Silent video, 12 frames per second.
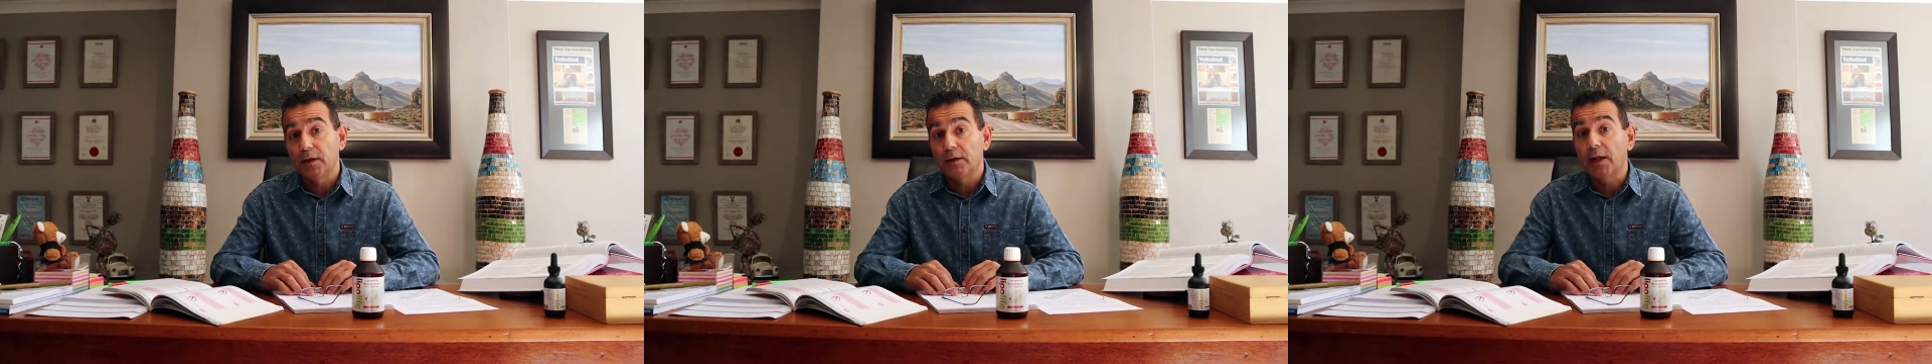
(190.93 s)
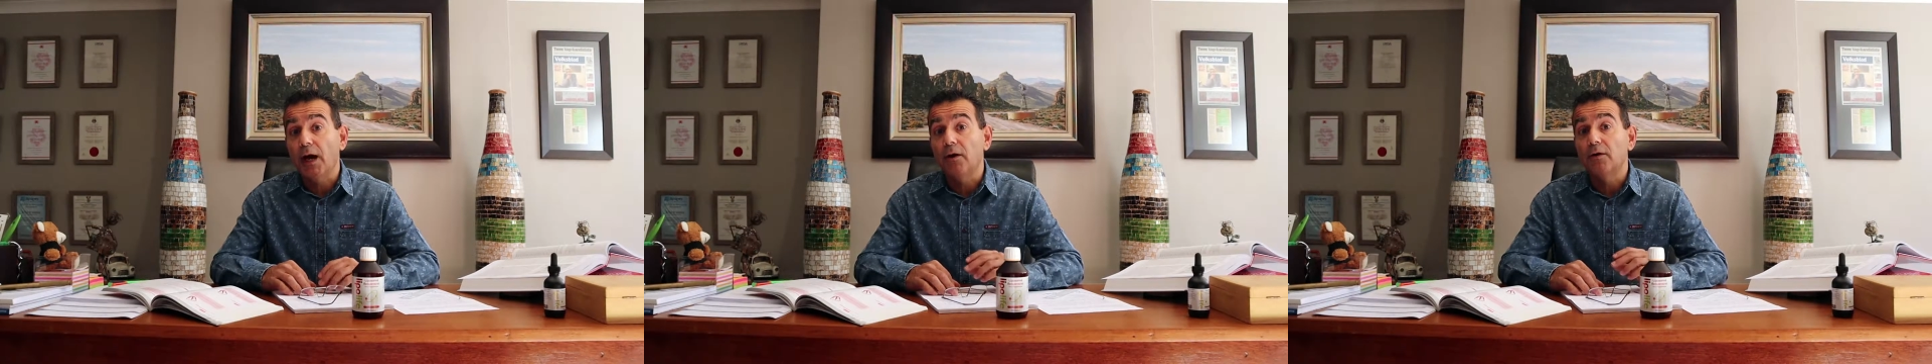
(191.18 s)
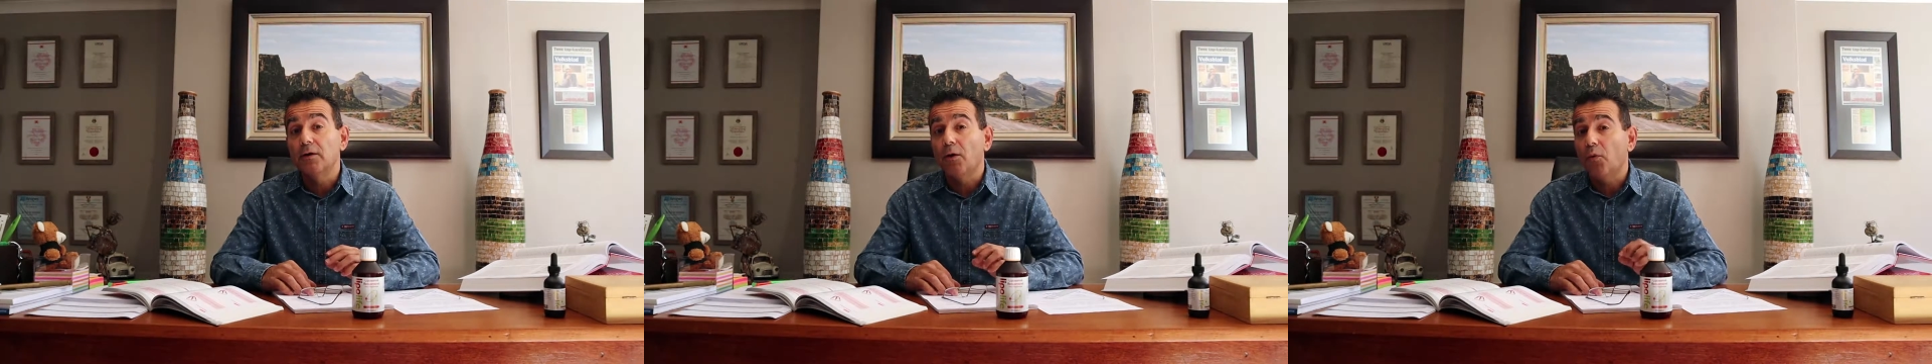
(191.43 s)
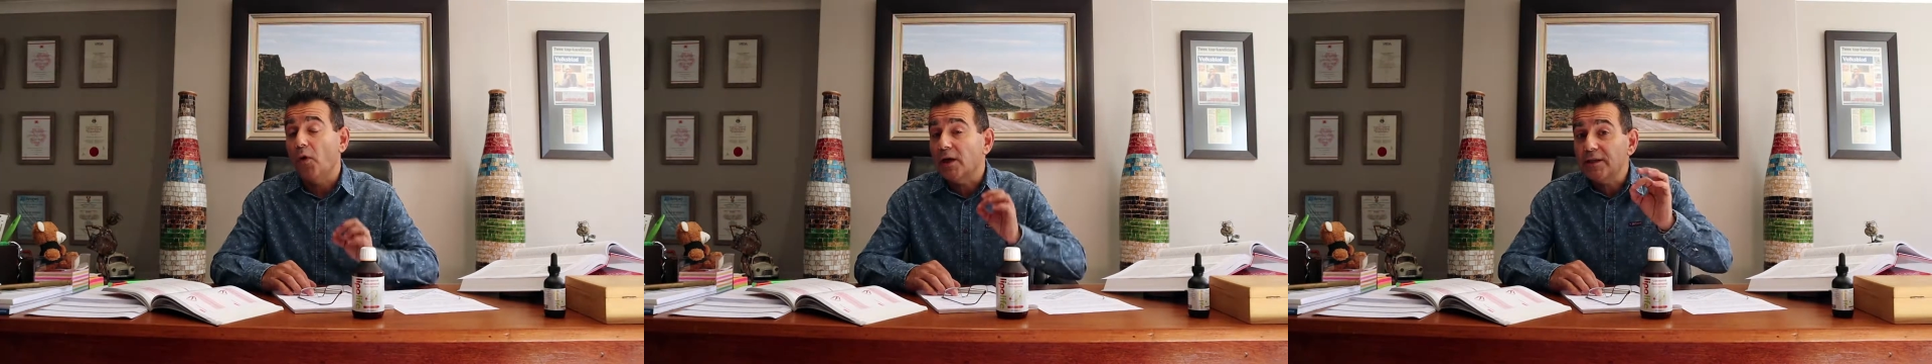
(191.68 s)
Now,
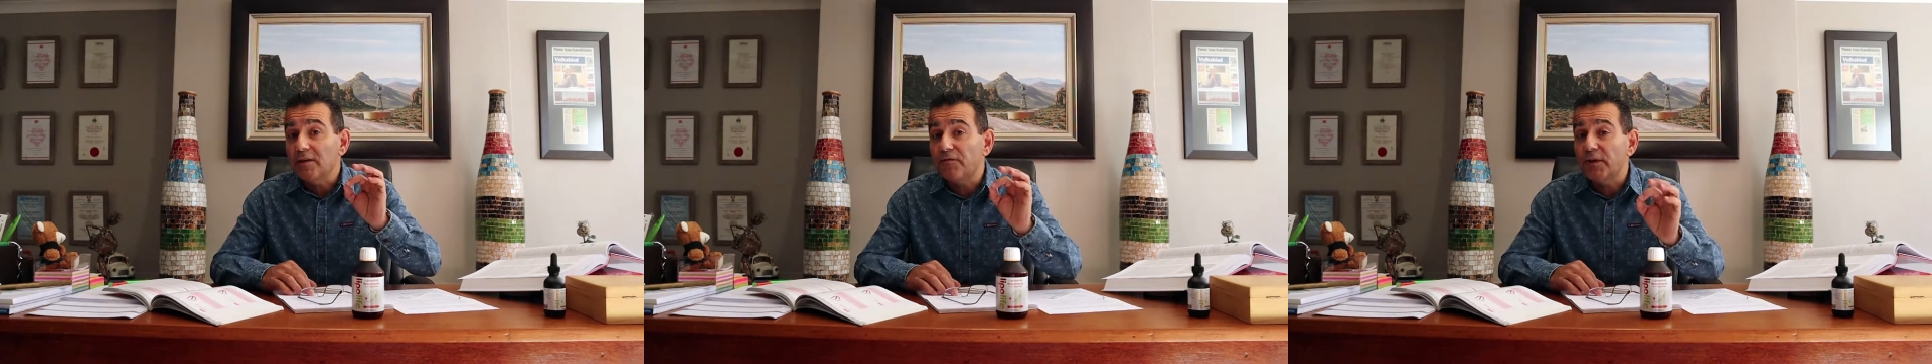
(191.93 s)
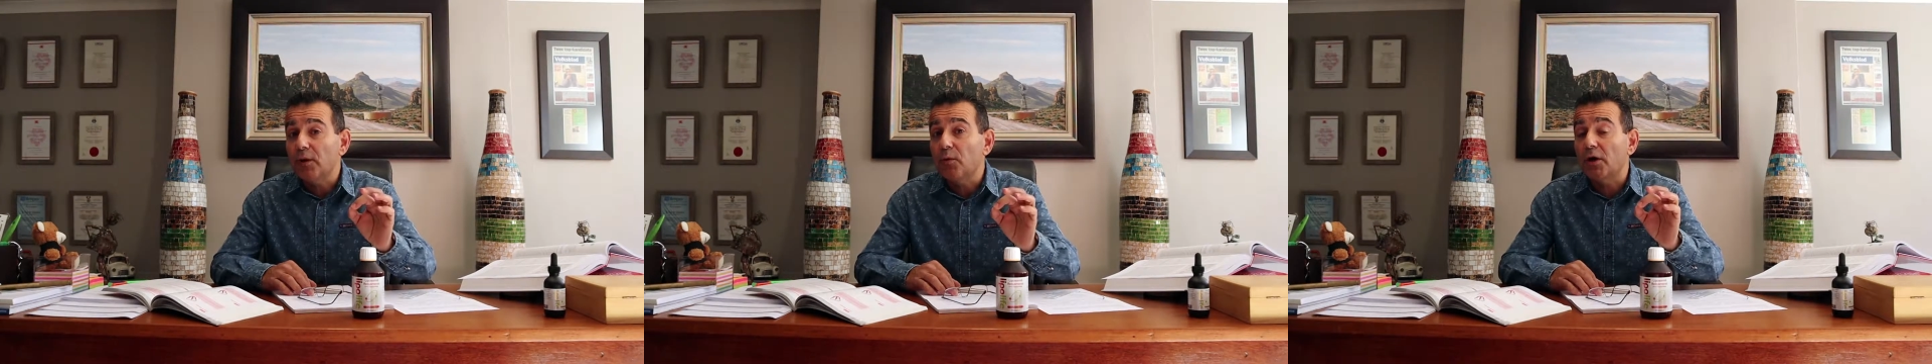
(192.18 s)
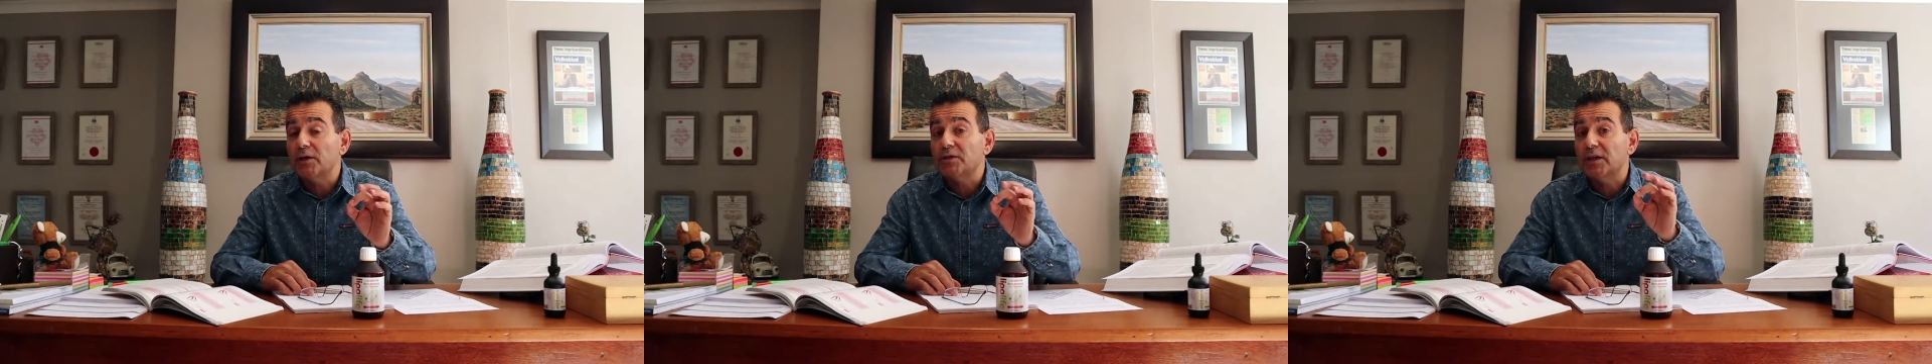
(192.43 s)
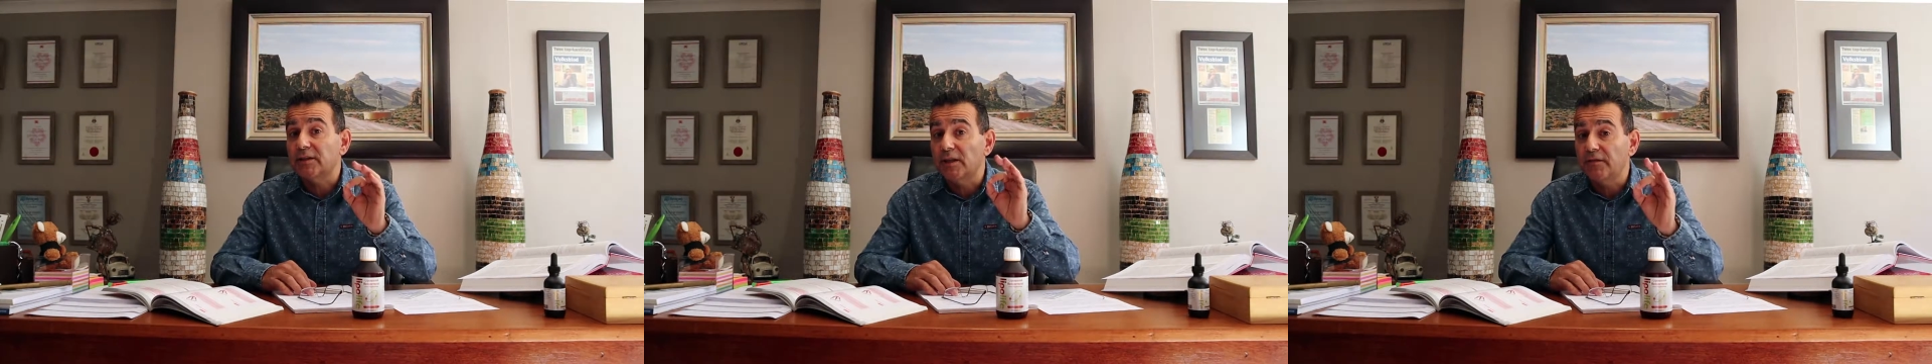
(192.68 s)
what if there was
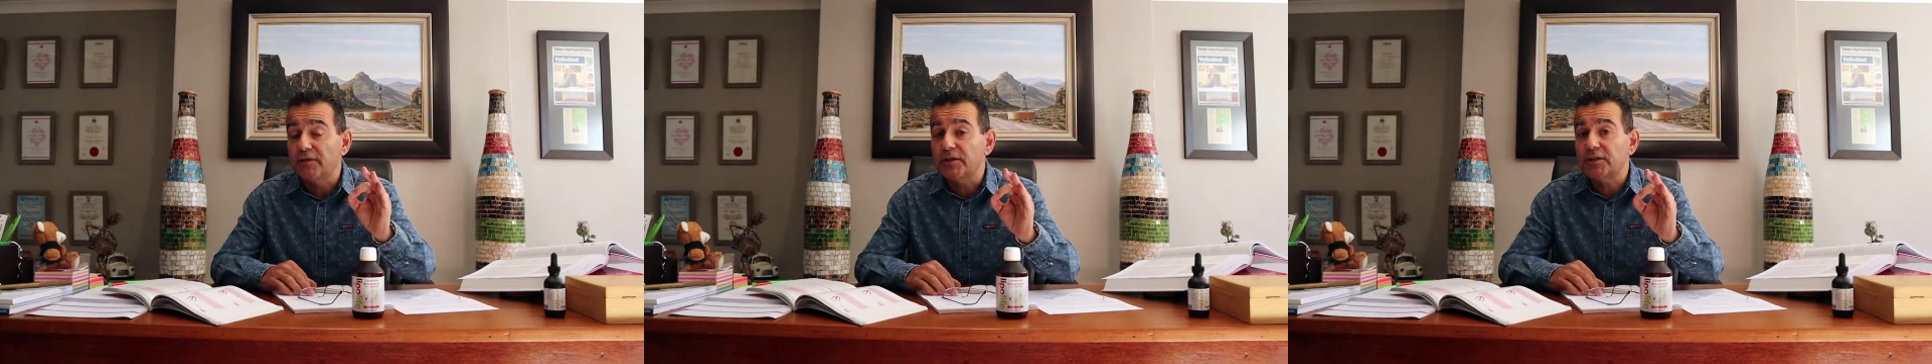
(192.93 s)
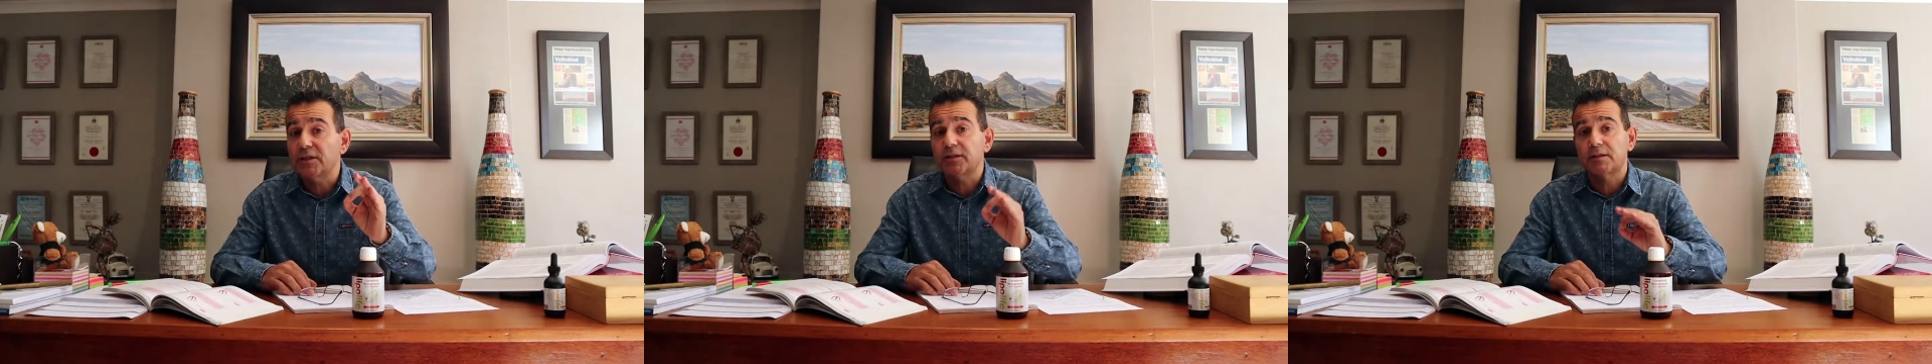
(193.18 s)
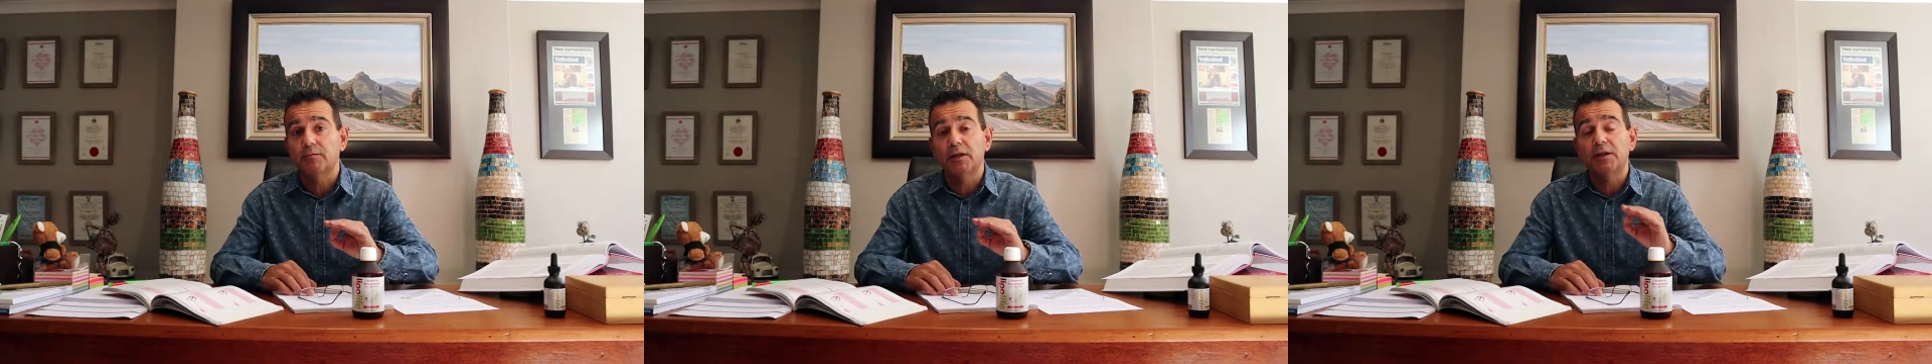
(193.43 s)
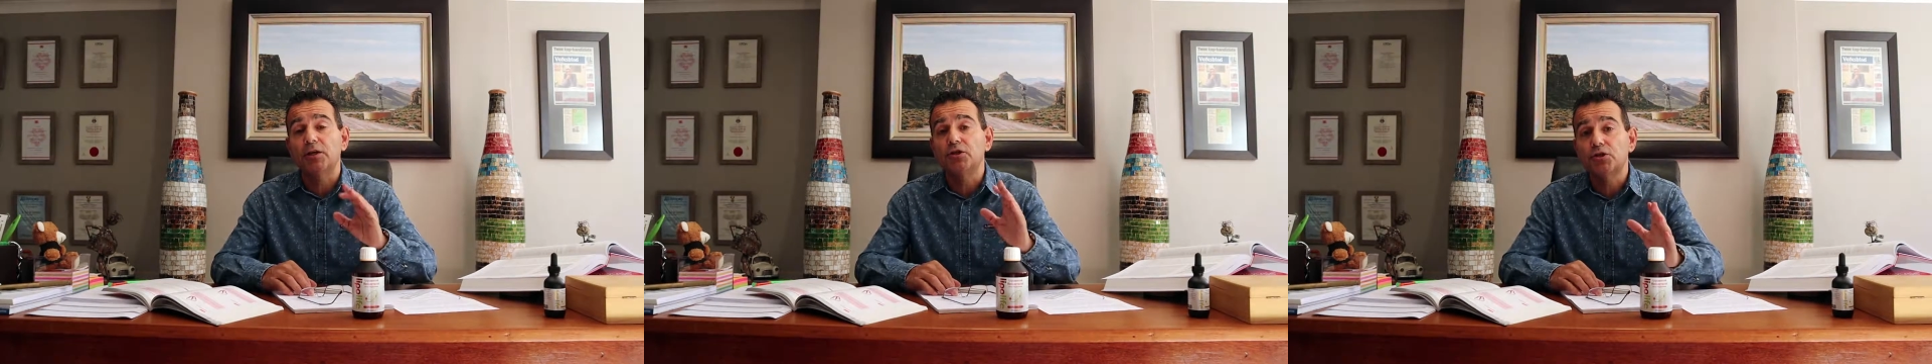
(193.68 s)
a delivery system
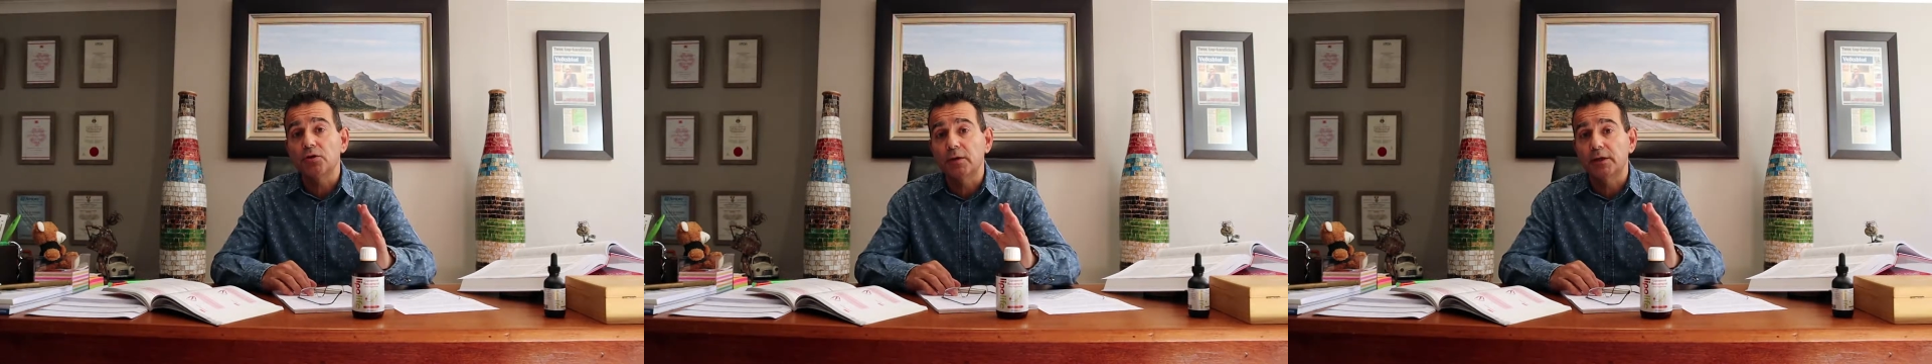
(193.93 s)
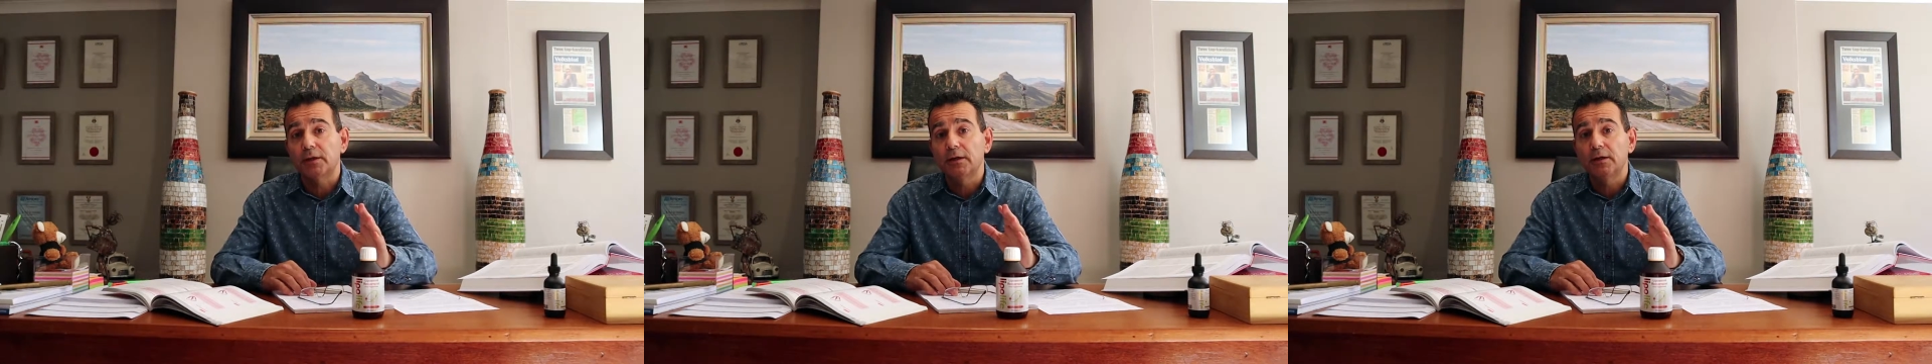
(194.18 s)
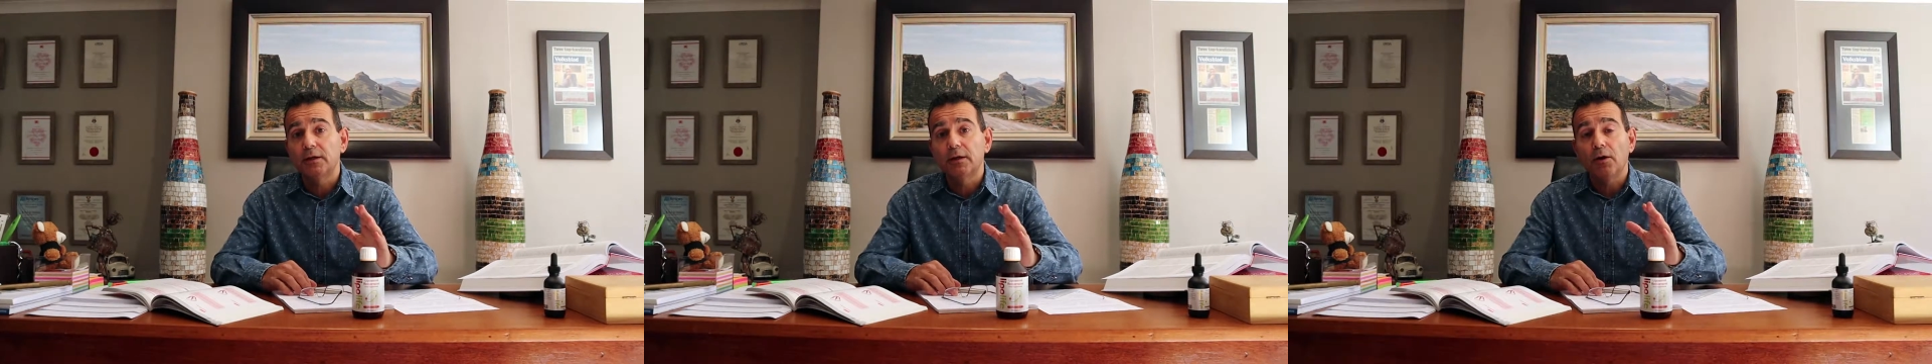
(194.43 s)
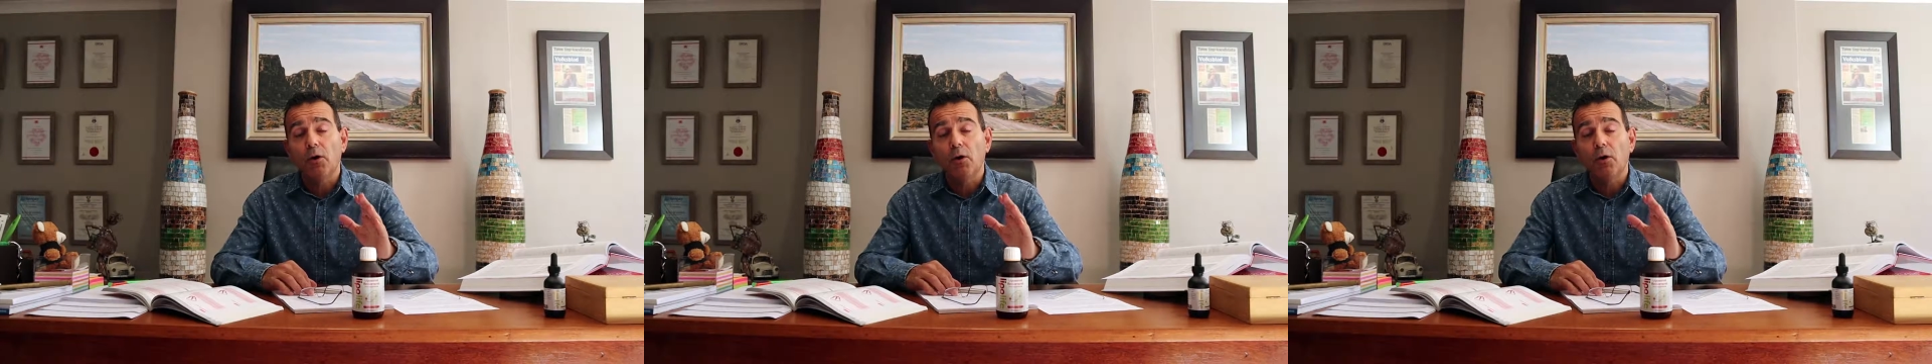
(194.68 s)
that ensured